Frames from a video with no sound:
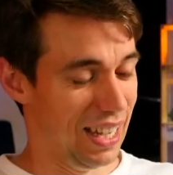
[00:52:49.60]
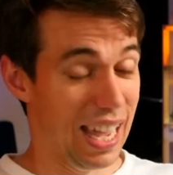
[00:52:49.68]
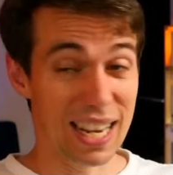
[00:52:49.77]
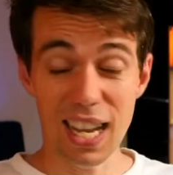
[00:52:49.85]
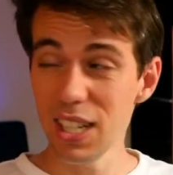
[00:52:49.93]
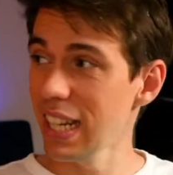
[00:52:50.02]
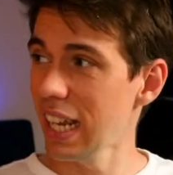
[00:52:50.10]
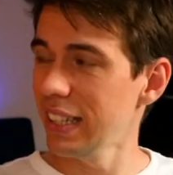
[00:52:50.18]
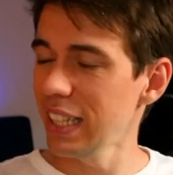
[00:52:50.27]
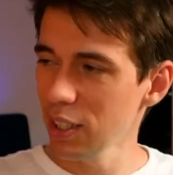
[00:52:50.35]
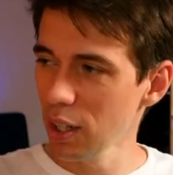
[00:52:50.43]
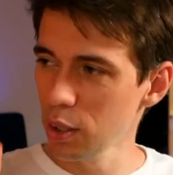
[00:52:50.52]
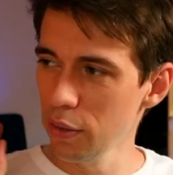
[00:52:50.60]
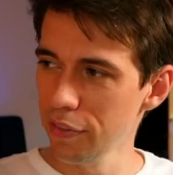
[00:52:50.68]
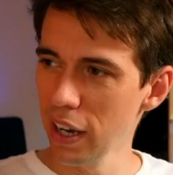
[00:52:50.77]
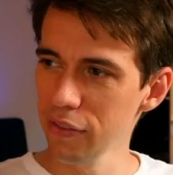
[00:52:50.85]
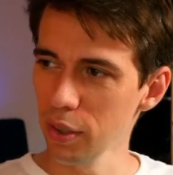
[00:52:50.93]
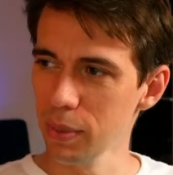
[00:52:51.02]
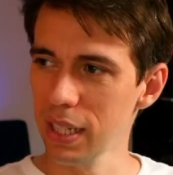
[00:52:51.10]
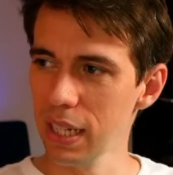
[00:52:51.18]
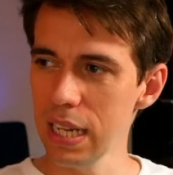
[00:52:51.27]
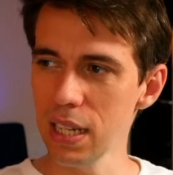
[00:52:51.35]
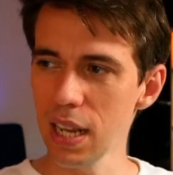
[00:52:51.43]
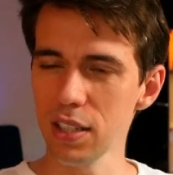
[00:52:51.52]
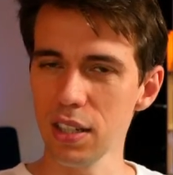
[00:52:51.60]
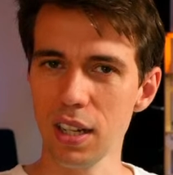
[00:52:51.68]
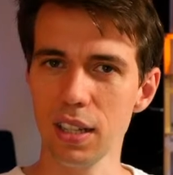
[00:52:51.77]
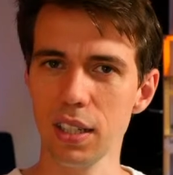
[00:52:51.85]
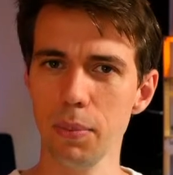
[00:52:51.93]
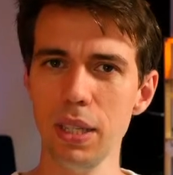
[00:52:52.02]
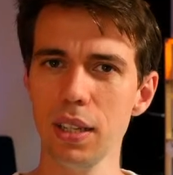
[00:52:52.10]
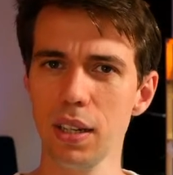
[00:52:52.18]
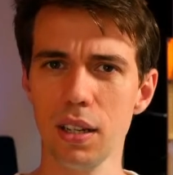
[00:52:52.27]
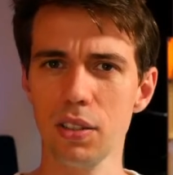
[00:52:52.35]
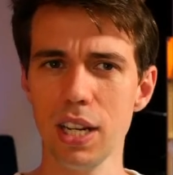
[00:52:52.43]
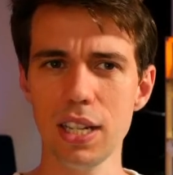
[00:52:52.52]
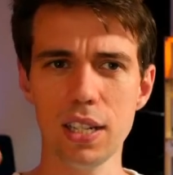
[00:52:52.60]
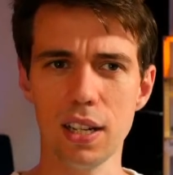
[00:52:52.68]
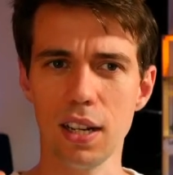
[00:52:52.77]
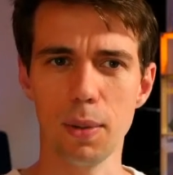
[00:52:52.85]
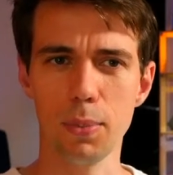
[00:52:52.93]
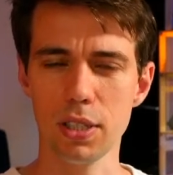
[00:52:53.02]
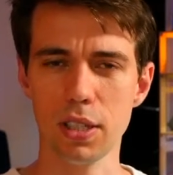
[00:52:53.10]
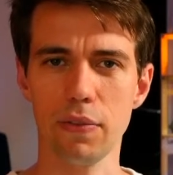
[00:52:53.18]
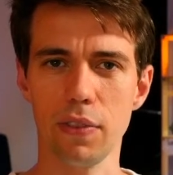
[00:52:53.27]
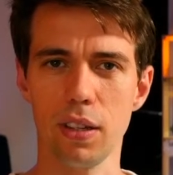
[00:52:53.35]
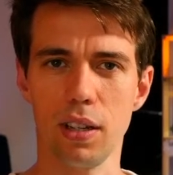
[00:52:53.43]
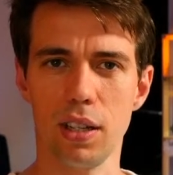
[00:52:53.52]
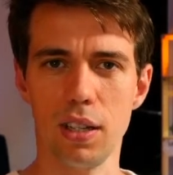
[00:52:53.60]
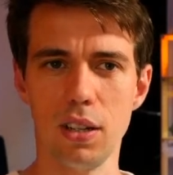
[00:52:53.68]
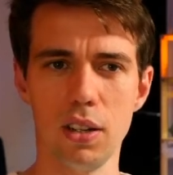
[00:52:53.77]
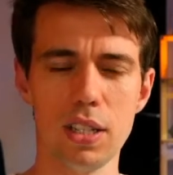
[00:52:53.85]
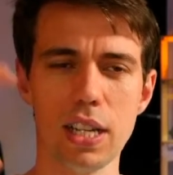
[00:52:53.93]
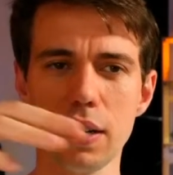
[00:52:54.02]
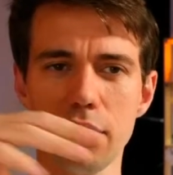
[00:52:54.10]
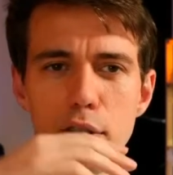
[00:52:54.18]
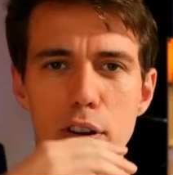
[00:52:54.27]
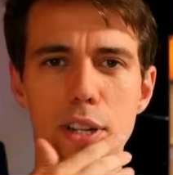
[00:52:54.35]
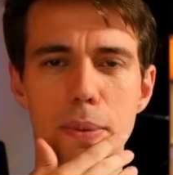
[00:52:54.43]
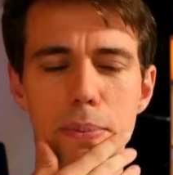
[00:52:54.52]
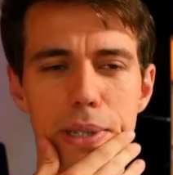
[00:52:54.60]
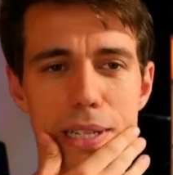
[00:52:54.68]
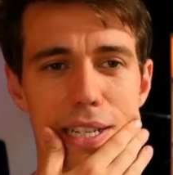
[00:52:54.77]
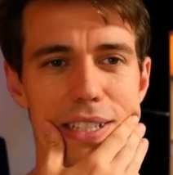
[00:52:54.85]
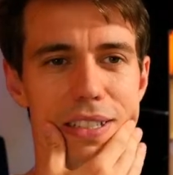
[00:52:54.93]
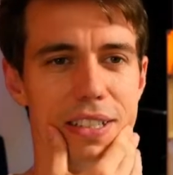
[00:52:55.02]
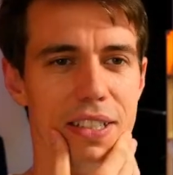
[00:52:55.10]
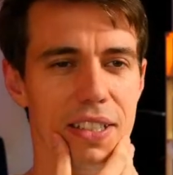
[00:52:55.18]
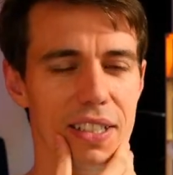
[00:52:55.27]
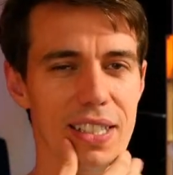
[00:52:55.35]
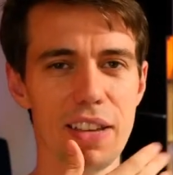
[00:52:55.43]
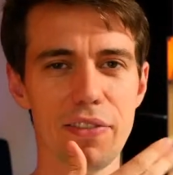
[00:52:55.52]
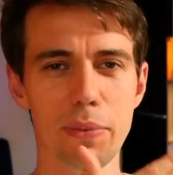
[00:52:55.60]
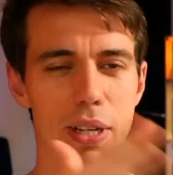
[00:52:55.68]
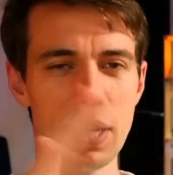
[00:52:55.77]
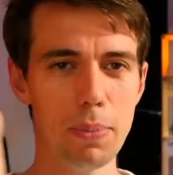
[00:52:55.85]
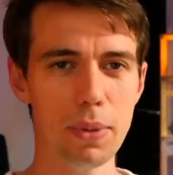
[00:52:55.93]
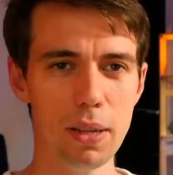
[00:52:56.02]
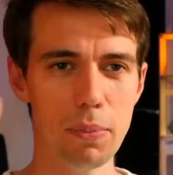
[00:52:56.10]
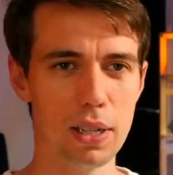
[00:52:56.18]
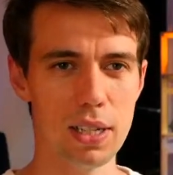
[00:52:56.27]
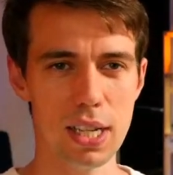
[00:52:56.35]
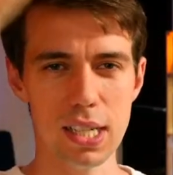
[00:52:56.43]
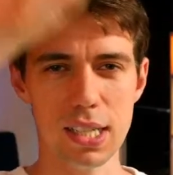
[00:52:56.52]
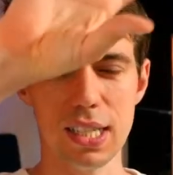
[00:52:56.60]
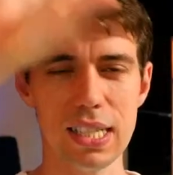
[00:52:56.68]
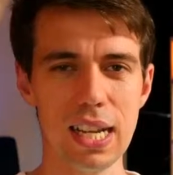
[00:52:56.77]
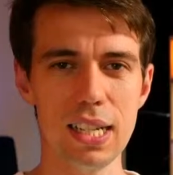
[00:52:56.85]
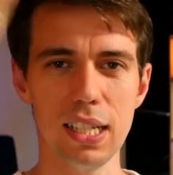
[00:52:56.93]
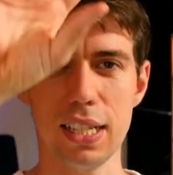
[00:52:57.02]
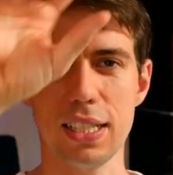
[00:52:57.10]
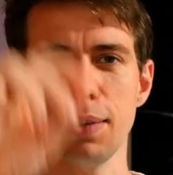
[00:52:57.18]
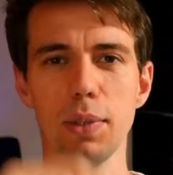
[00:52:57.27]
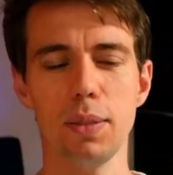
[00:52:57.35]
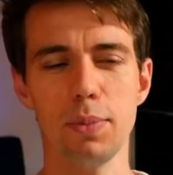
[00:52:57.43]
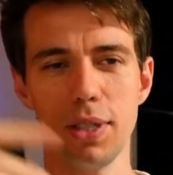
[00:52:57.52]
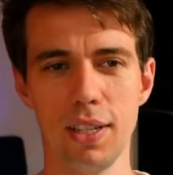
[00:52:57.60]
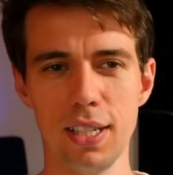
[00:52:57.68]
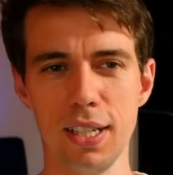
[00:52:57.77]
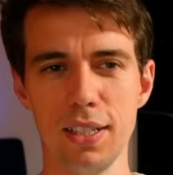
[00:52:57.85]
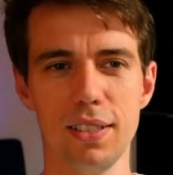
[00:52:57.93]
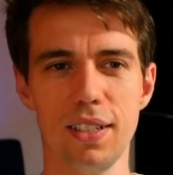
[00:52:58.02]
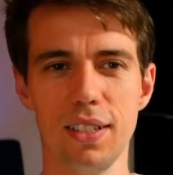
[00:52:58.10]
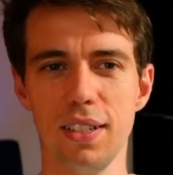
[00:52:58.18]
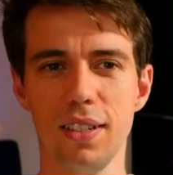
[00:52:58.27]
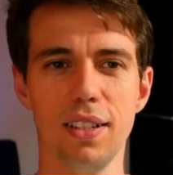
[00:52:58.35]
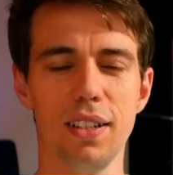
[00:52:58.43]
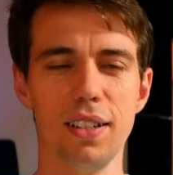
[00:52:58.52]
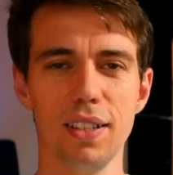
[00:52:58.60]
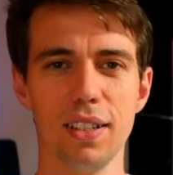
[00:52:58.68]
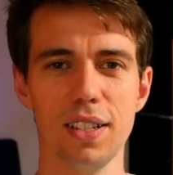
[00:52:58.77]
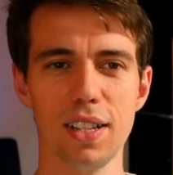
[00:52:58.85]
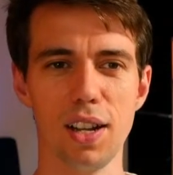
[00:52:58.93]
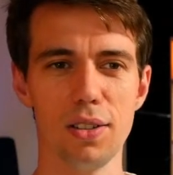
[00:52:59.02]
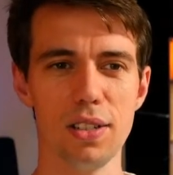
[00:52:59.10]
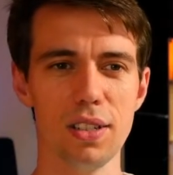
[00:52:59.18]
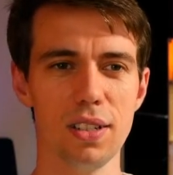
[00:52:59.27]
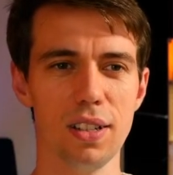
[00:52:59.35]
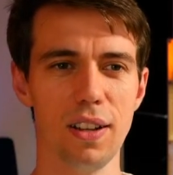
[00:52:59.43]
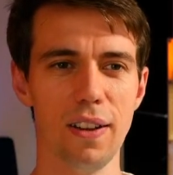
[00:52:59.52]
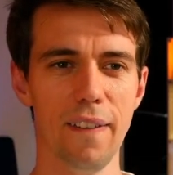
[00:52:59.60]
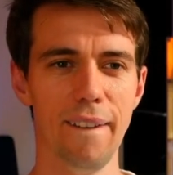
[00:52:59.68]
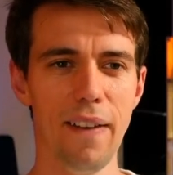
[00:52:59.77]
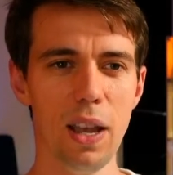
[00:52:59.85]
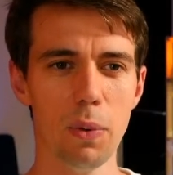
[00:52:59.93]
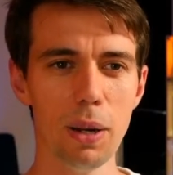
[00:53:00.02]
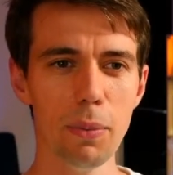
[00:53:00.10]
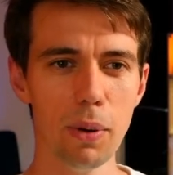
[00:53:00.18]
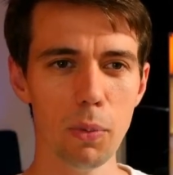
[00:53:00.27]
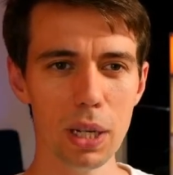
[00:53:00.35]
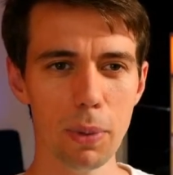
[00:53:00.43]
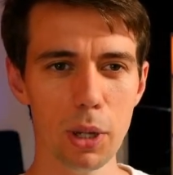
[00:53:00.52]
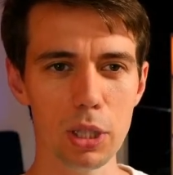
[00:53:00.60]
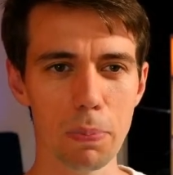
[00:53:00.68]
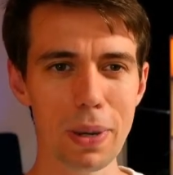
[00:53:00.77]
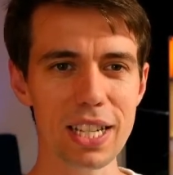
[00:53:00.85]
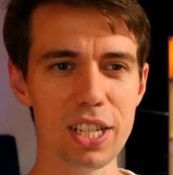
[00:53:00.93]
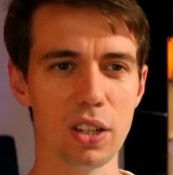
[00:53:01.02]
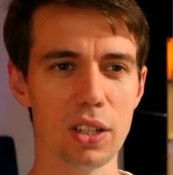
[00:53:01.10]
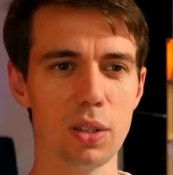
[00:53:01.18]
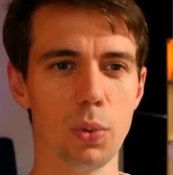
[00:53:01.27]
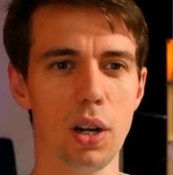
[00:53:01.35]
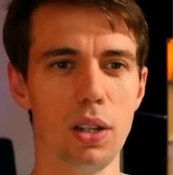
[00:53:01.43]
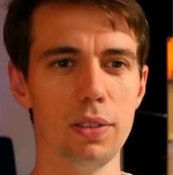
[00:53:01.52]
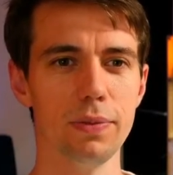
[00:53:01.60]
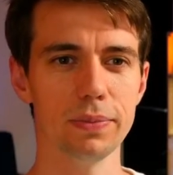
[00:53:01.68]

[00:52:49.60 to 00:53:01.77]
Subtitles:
And actually, I think not too far from here, there is actually a Tamiya racing club or something on the second floor of some building. Never been up there, but it has the sign there, and sometimes I hear the sounds. What about the picture on the wall